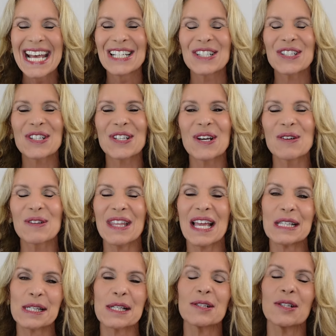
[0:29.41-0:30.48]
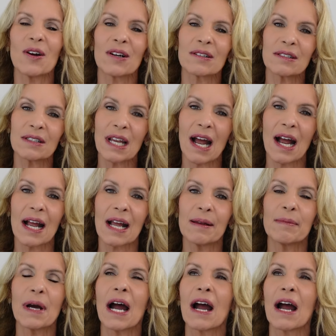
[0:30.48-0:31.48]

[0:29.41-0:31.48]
So that's a long time.